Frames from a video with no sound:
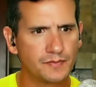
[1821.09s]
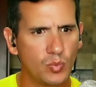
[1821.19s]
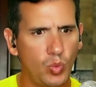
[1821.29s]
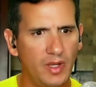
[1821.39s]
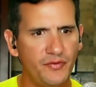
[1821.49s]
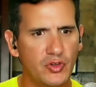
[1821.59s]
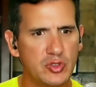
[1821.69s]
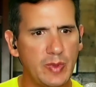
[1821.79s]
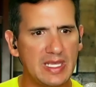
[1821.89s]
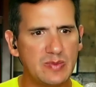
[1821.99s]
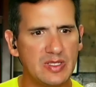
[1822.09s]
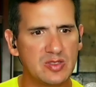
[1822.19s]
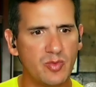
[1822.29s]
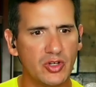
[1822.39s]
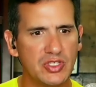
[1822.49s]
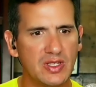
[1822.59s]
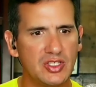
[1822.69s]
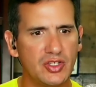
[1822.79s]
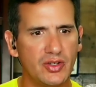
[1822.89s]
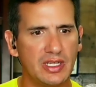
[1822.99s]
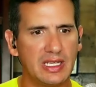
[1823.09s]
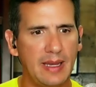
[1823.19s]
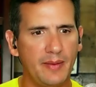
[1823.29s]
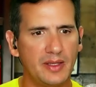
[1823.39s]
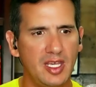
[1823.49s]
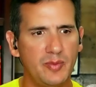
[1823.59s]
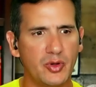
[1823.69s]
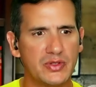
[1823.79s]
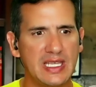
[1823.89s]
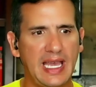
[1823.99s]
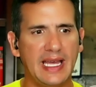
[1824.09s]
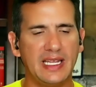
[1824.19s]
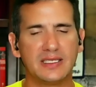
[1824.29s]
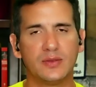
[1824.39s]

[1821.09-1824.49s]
What first baseman is emerging this year into keeper status?